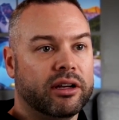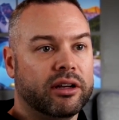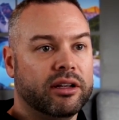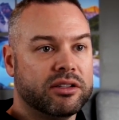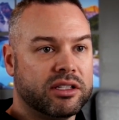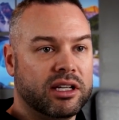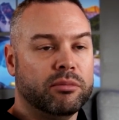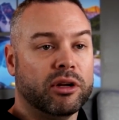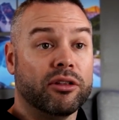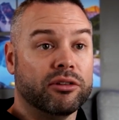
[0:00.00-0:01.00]
his
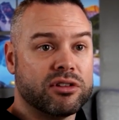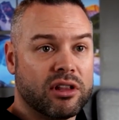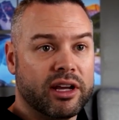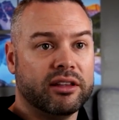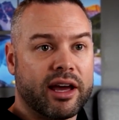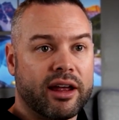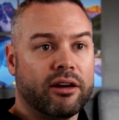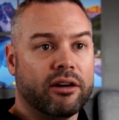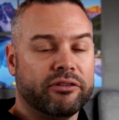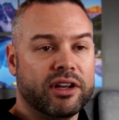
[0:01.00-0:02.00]
team and others like that
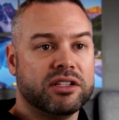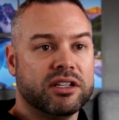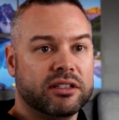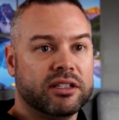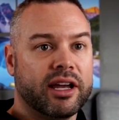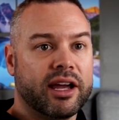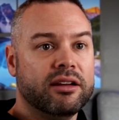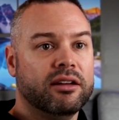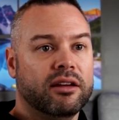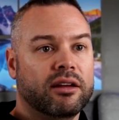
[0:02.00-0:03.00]
are facing
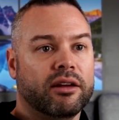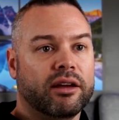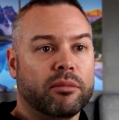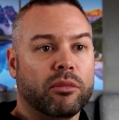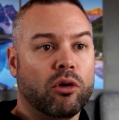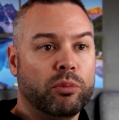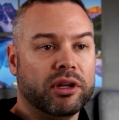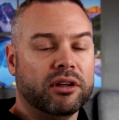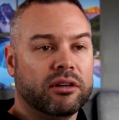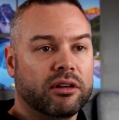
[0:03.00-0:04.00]
today. And I'm
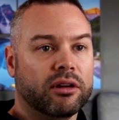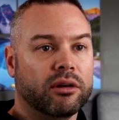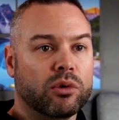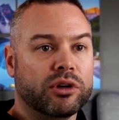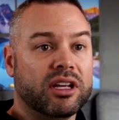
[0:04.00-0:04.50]
hoping we'll get